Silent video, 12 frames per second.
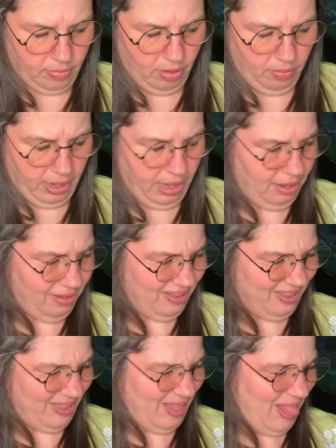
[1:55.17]
Okay.
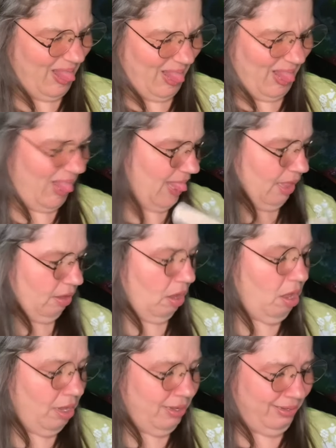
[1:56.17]

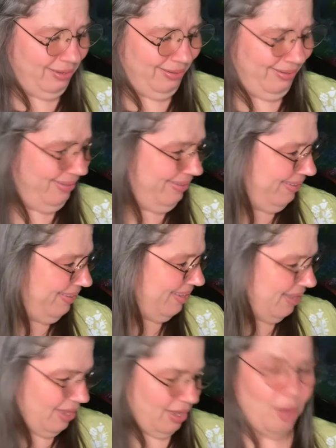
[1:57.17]
I
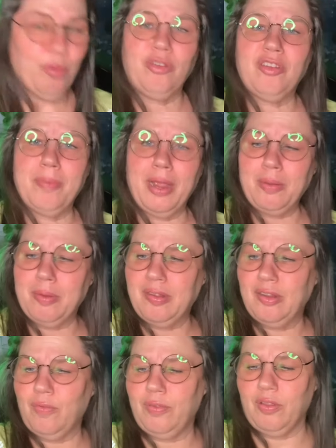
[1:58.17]
almost smacked
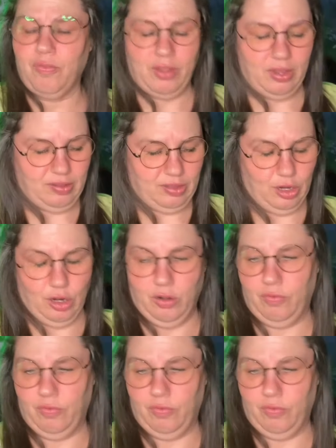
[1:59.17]
myself in the face there